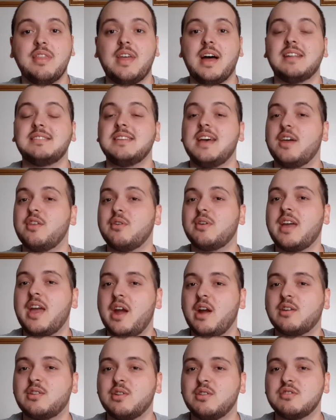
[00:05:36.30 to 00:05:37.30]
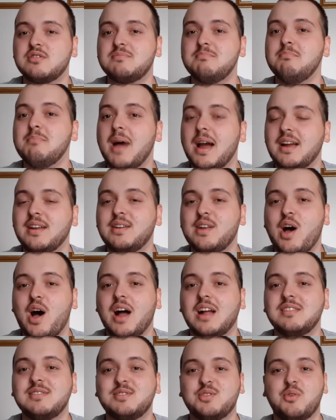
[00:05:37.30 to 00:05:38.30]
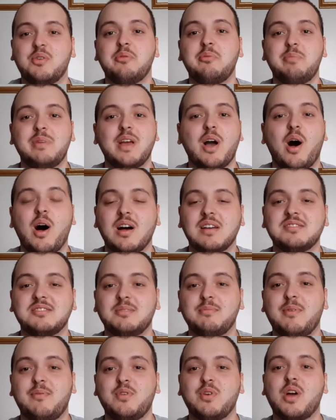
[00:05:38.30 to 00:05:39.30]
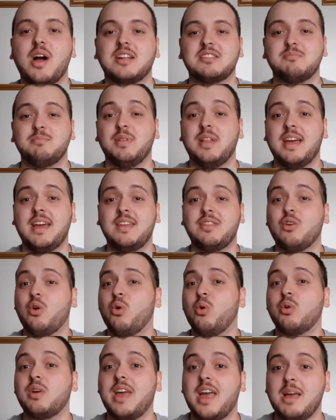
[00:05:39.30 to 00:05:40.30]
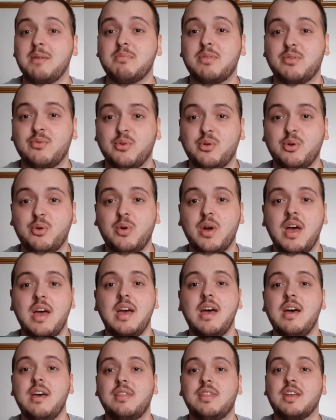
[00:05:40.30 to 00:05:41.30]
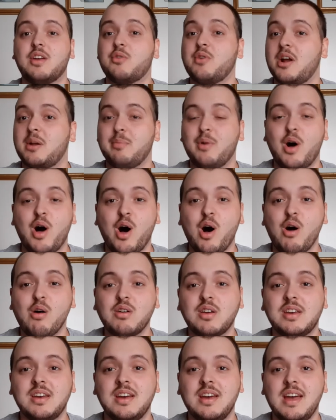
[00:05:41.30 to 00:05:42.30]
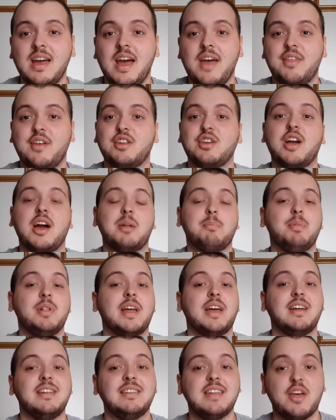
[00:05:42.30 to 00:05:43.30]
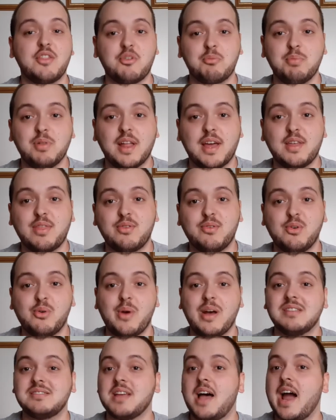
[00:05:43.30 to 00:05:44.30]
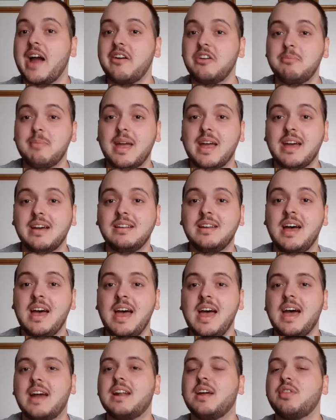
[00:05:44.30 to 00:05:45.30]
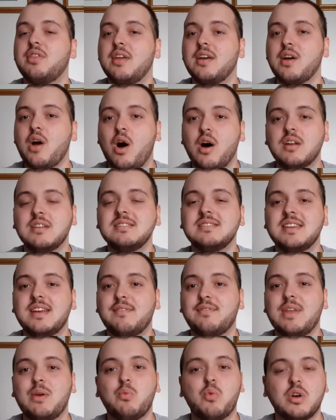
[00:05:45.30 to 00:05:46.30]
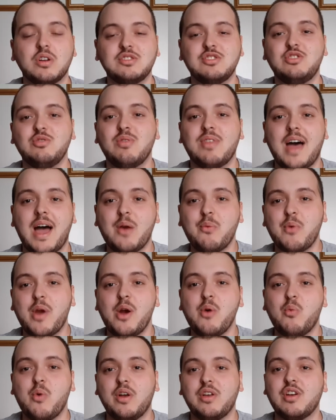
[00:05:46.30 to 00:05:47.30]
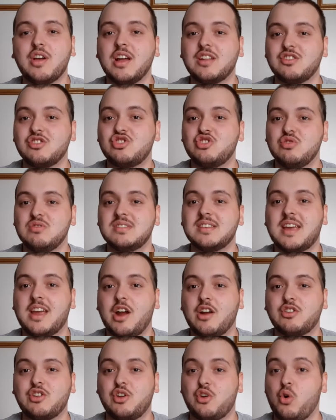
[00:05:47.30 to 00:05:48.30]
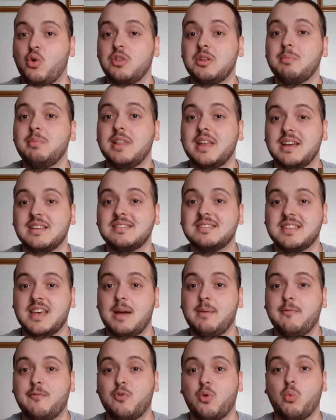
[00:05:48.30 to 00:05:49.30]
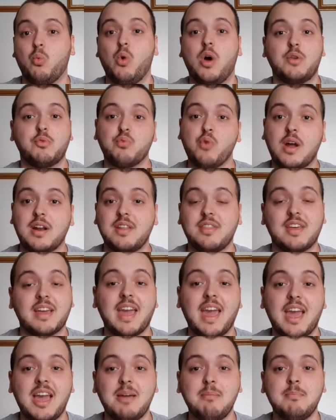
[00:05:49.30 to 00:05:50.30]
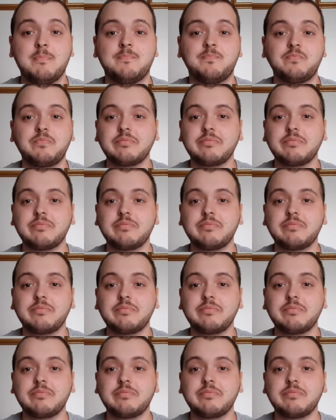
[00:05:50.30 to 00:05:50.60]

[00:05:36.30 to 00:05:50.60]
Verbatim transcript: that other characters might not. So it would be awesome if you got to play the whole game through The Incredible Hulk and then you got to play another playthrough as Iron Man. And I think honestly, if they were to do that route where you got to choose the character and only play as them for one run of the game,